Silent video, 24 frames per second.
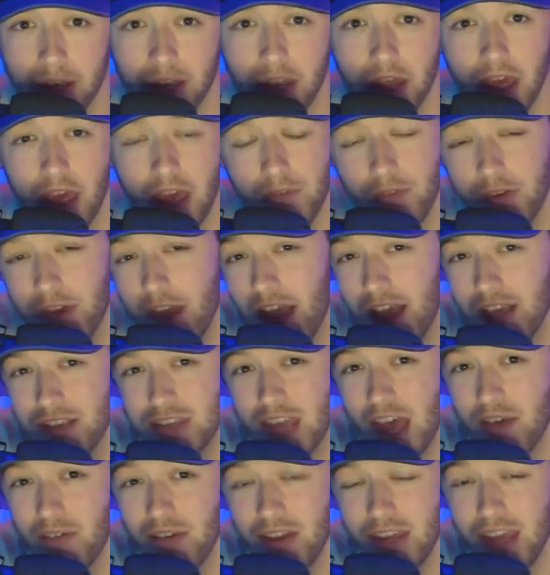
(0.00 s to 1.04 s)
If you guys
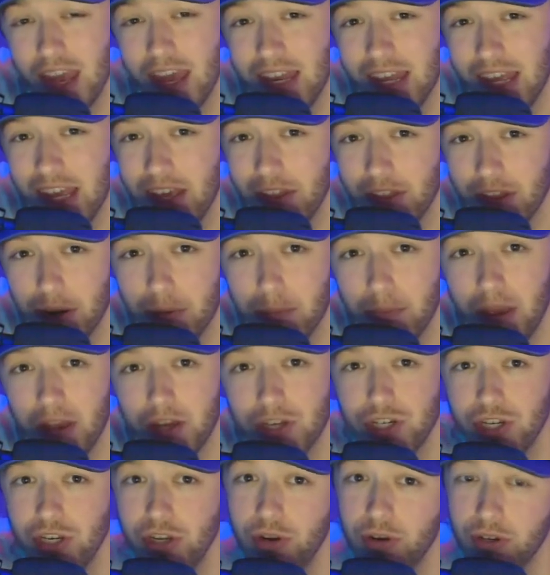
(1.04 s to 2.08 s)
haven't yet either, make
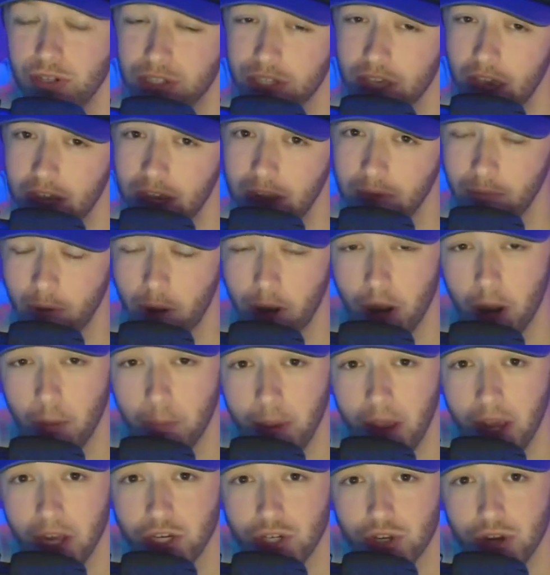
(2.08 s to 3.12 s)
sure you're signed up on our
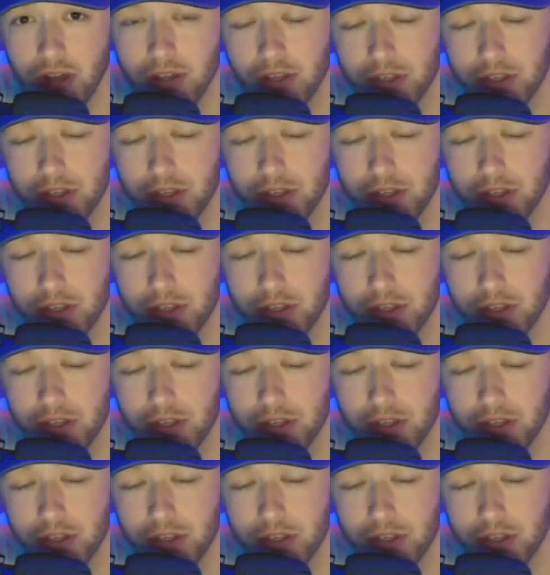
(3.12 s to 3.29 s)
Patreon.